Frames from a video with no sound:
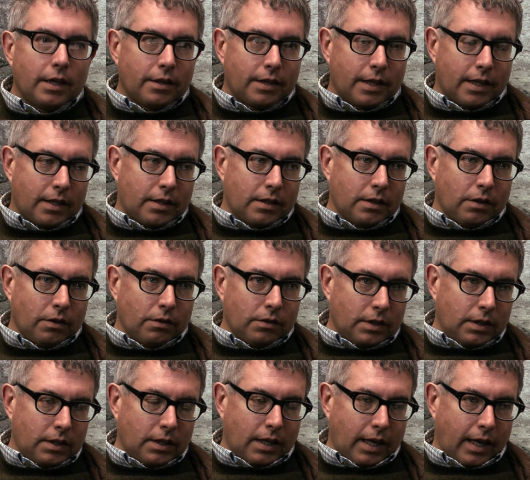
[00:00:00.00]
that
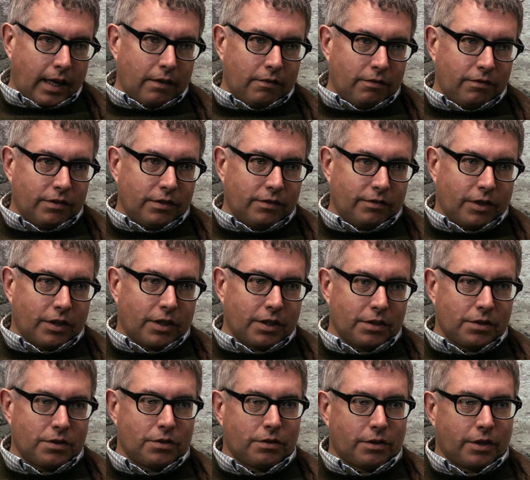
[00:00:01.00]
only a handful of art
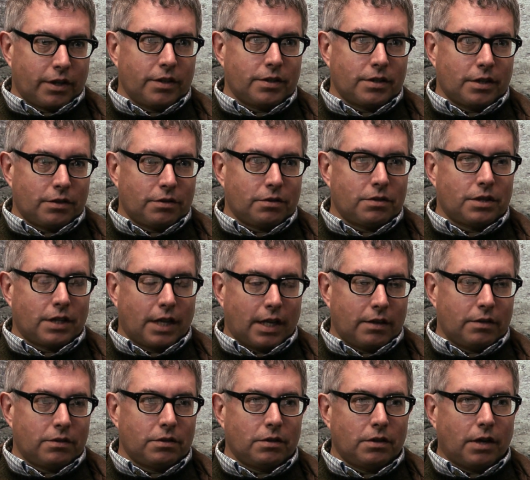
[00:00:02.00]
historians
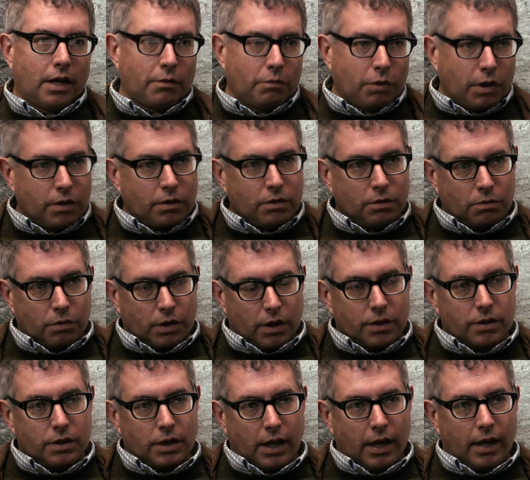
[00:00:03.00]
understand. I want the
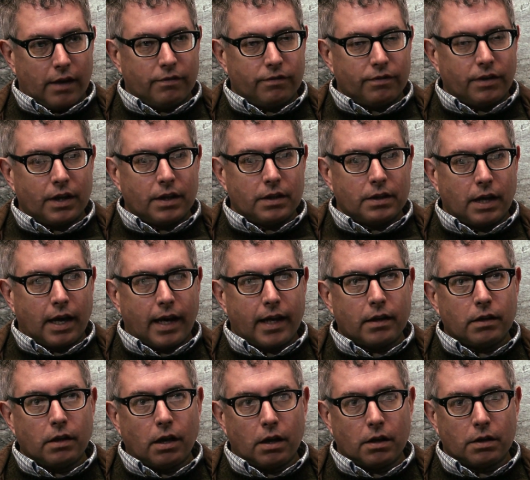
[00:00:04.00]
work to have a
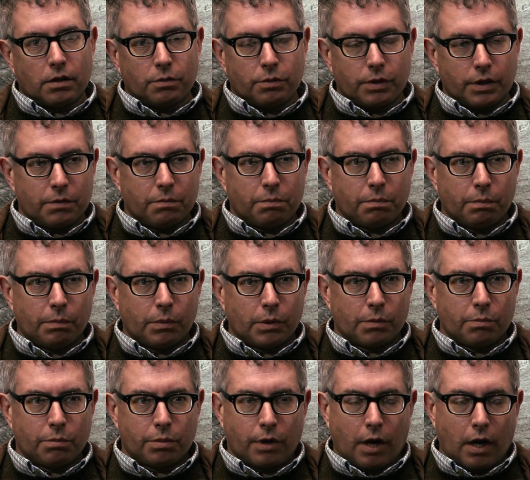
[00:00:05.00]
dialogue with a more
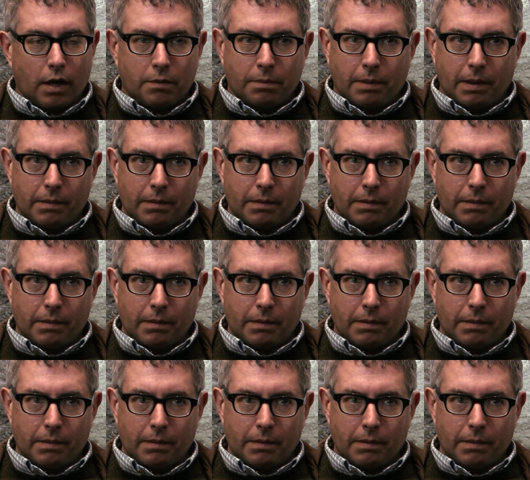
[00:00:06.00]
broad